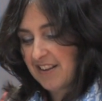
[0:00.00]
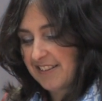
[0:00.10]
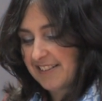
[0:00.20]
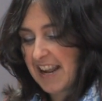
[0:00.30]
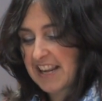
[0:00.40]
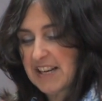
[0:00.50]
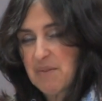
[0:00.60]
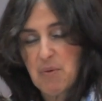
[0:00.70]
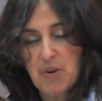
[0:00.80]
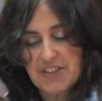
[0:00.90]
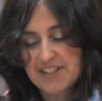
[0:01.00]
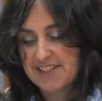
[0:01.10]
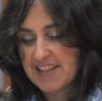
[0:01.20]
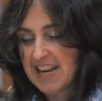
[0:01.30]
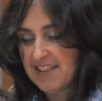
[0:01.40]
Secondly, we want to
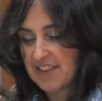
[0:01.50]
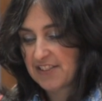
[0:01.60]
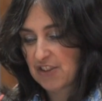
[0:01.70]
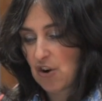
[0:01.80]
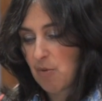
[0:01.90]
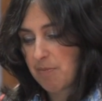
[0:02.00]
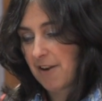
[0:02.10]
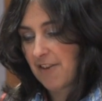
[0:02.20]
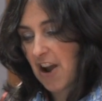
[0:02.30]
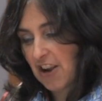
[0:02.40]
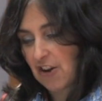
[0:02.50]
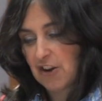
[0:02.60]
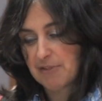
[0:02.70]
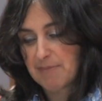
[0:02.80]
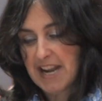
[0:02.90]
see the scope of how
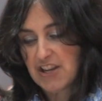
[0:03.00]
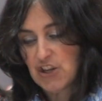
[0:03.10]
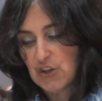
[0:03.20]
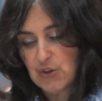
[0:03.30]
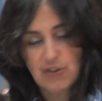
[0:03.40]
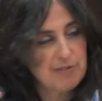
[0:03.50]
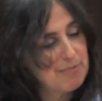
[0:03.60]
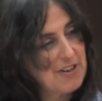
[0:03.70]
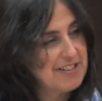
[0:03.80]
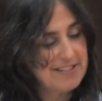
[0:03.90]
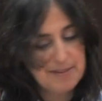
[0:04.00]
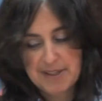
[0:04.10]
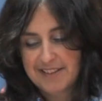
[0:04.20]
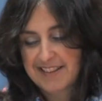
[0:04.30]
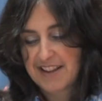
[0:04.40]
God might use
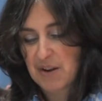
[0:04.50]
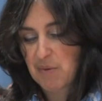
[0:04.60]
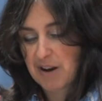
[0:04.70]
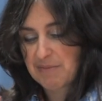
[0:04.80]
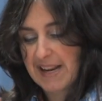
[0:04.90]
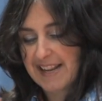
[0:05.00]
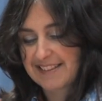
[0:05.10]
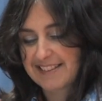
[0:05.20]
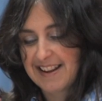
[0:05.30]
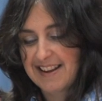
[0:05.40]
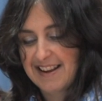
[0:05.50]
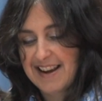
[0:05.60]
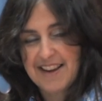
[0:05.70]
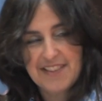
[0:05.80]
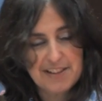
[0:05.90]
participants in their workplace,
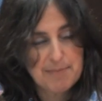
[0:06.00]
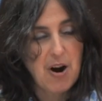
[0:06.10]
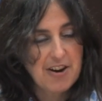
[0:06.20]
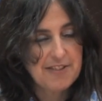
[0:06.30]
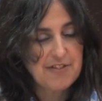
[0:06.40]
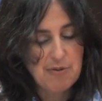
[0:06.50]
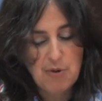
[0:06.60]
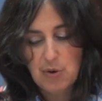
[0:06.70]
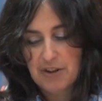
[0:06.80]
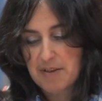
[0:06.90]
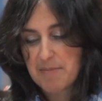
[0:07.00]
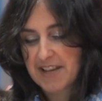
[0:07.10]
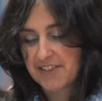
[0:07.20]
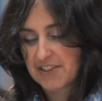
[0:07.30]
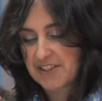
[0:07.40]
and that's part of the role of the
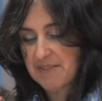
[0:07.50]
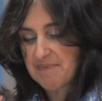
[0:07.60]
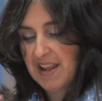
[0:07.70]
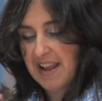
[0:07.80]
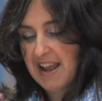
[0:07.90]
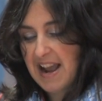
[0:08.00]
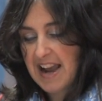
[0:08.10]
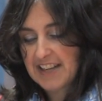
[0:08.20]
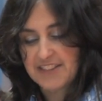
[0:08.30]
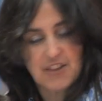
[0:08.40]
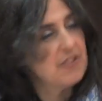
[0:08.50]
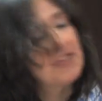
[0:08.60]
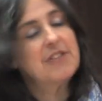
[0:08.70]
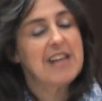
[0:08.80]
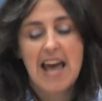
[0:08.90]
mentors. And it's
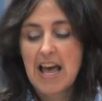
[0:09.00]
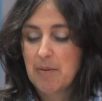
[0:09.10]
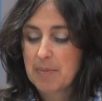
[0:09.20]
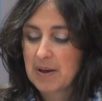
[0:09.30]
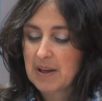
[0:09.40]
also to help